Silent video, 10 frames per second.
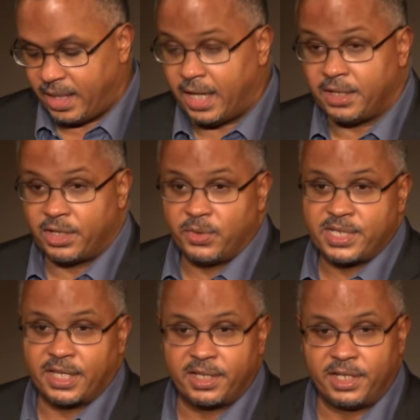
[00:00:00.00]
and Go
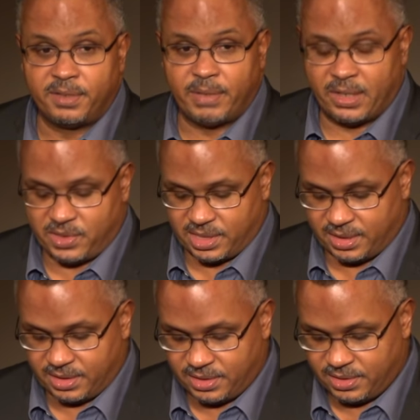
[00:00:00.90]
Tell It on the
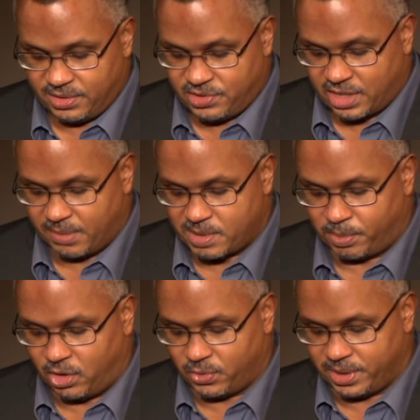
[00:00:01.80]
Mountain, James
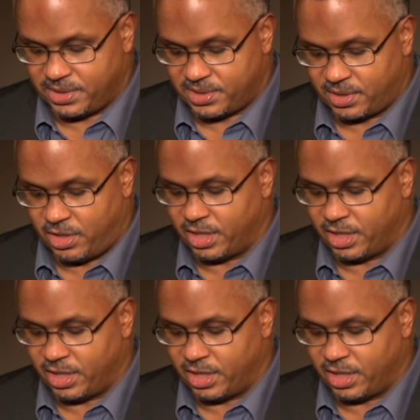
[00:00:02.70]
Baldwin's